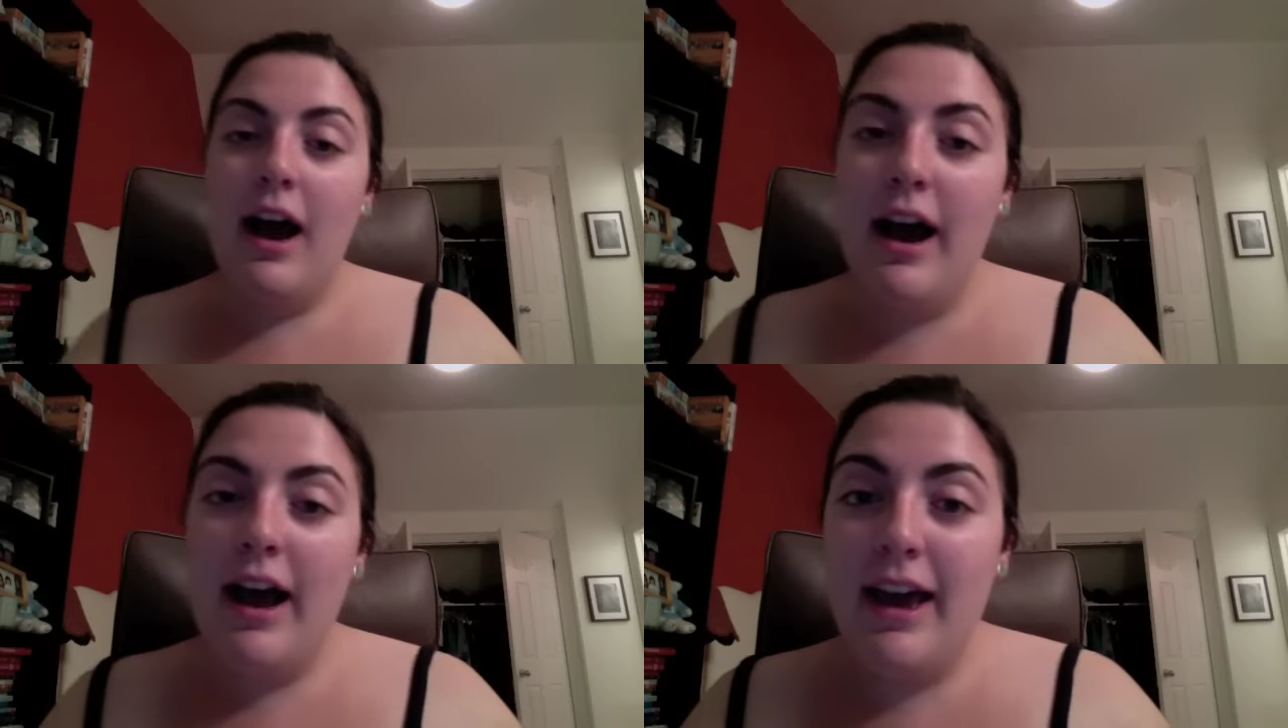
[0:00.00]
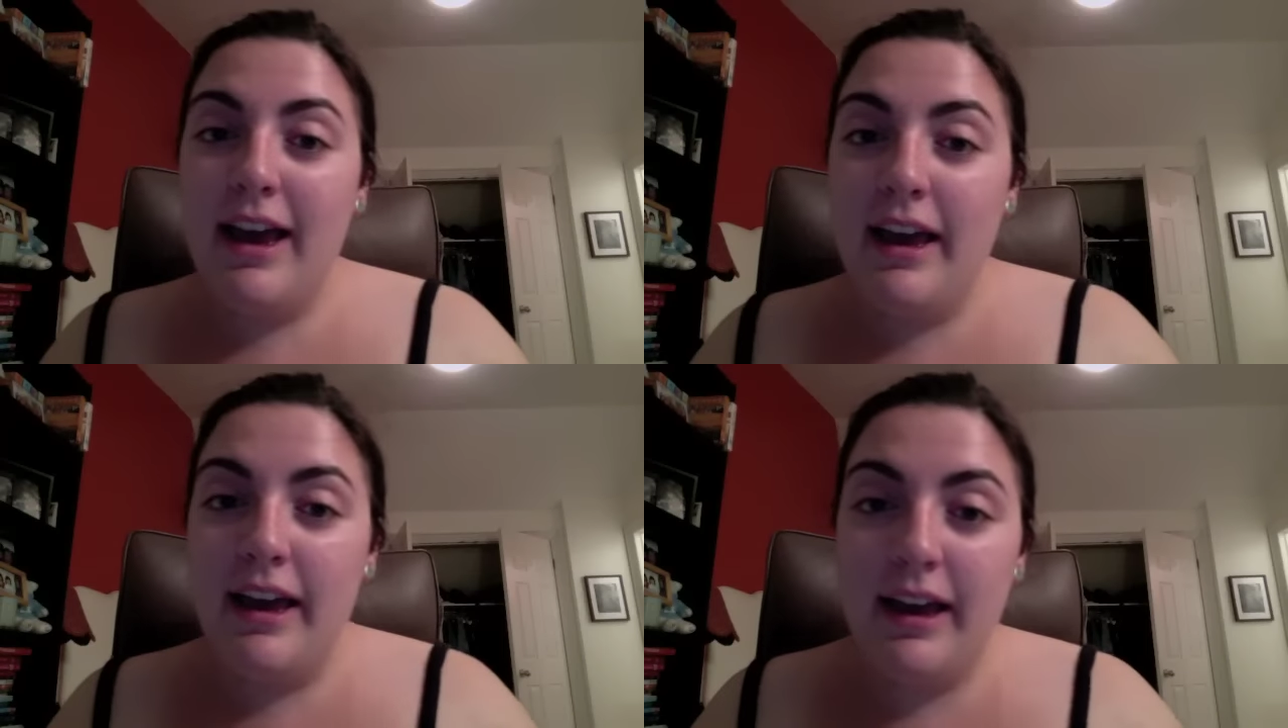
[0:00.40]

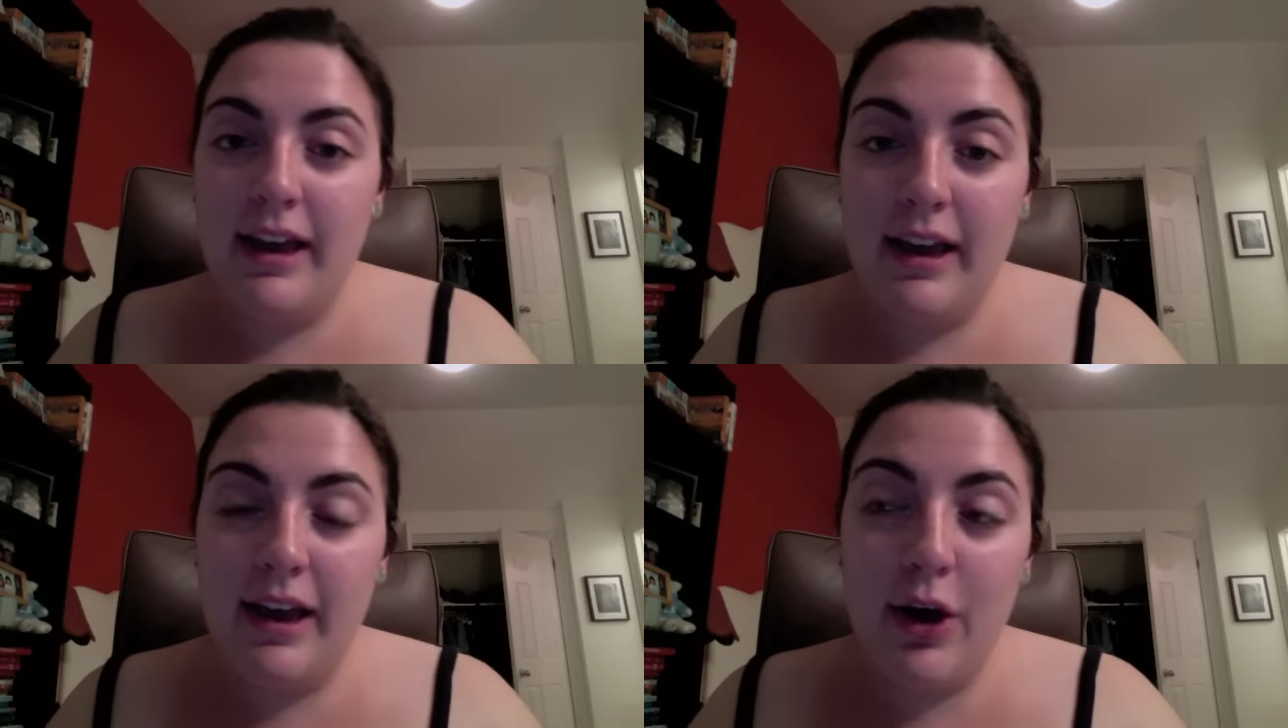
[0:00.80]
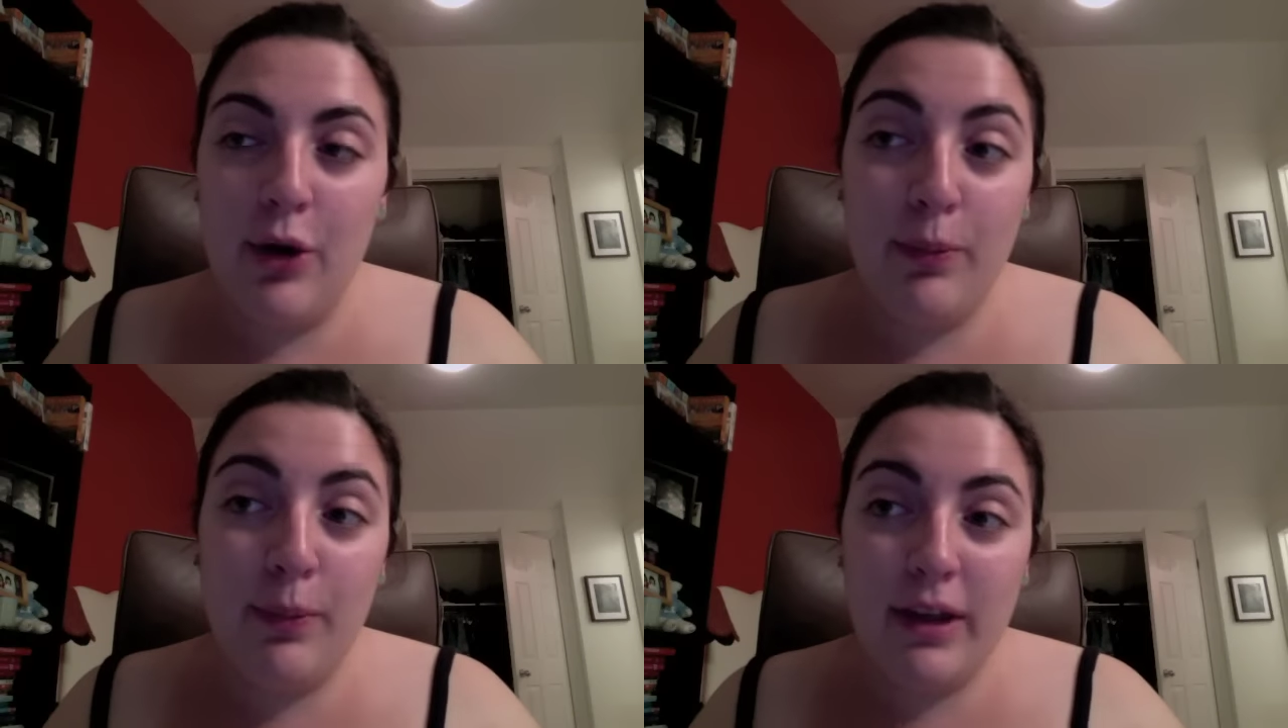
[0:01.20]
I
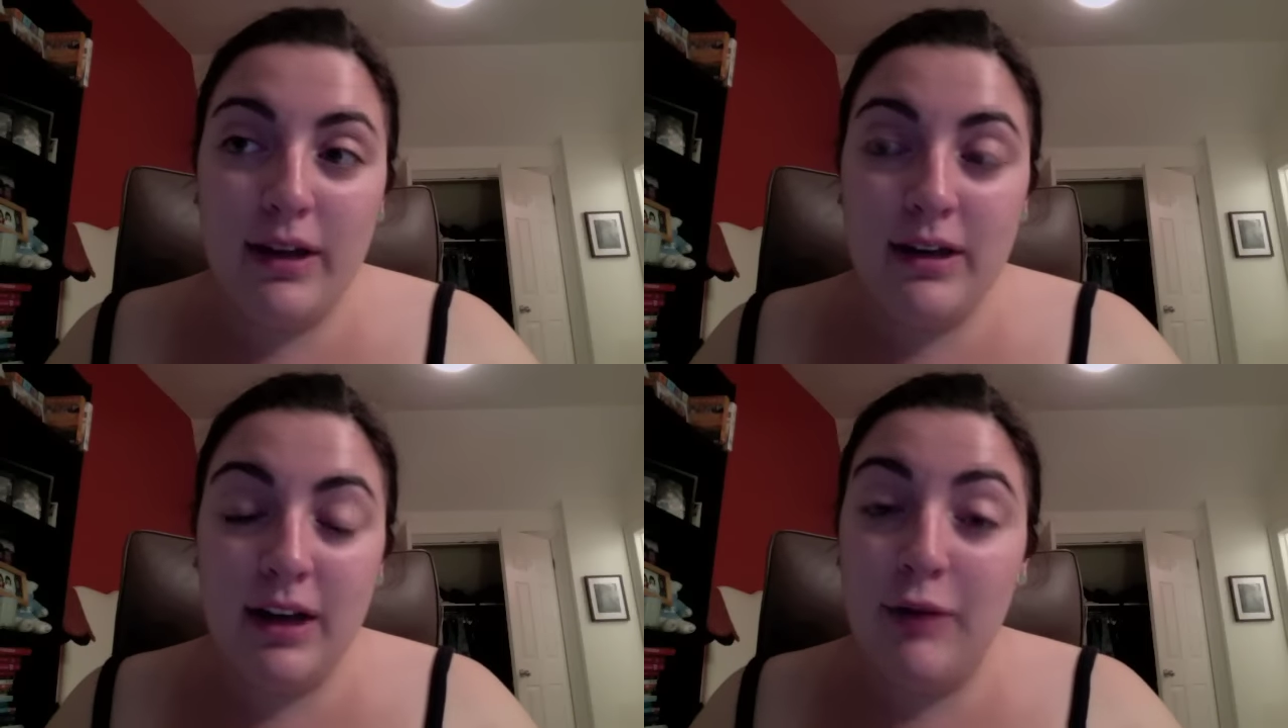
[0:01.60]
opened